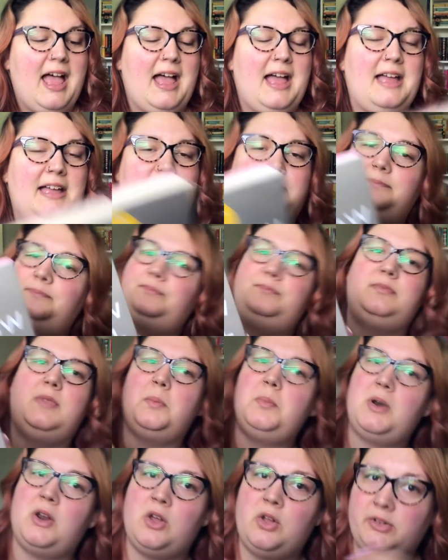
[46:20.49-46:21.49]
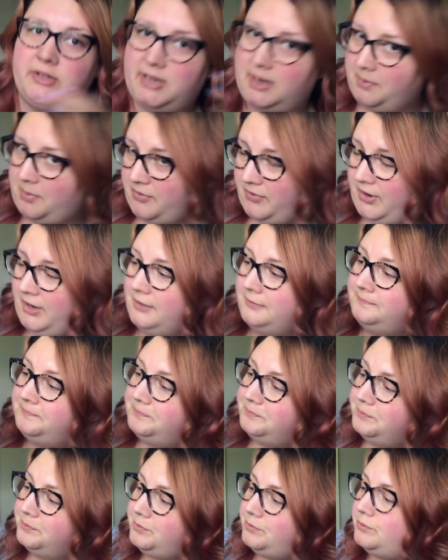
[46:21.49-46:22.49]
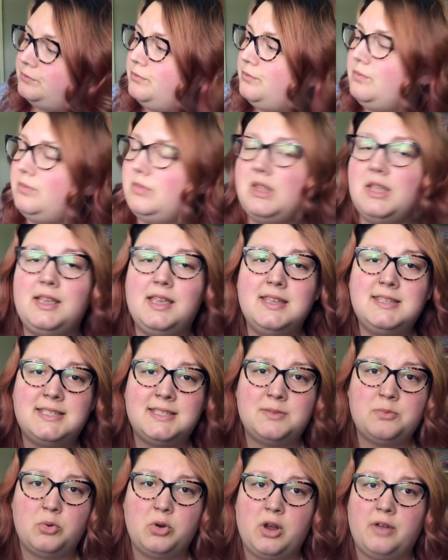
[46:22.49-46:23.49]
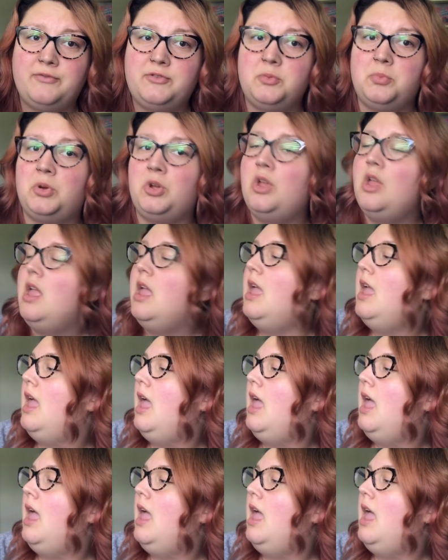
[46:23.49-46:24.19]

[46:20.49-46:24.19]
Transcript: Um, I'm going to hold it up over here because that's more comfortable.